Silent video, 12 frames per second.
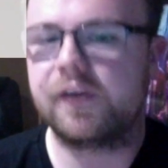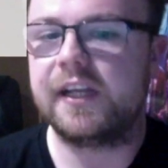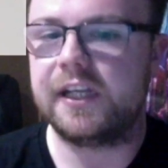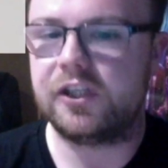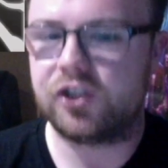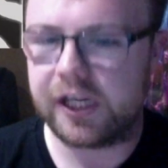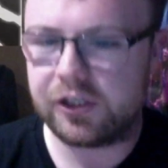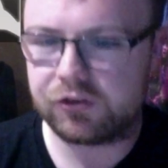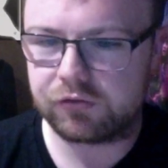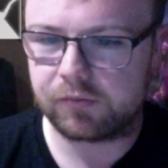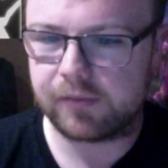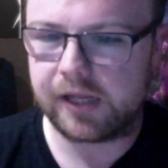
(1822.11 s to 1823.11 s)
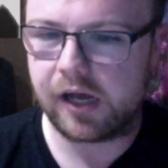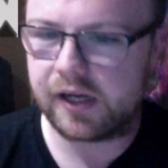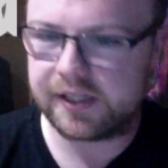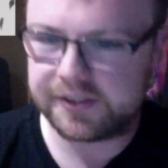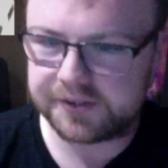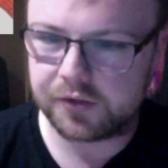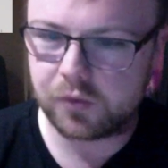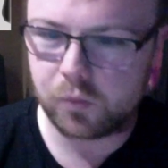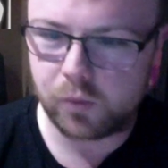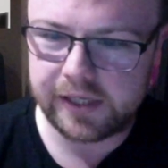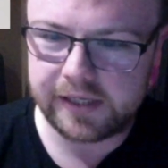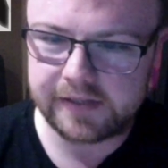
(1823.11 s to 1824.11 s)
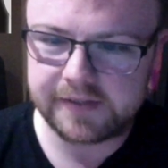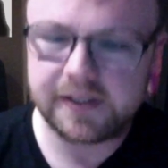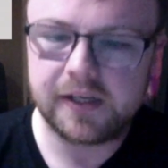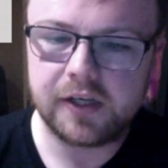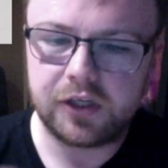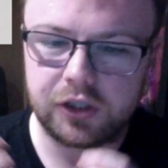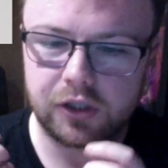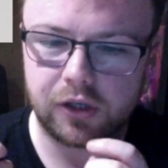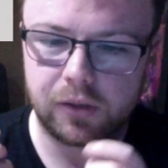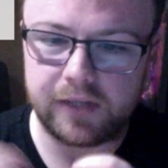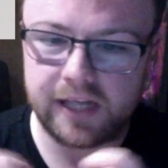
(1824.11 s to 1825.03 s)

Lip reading: He changes from the I's to the we's, the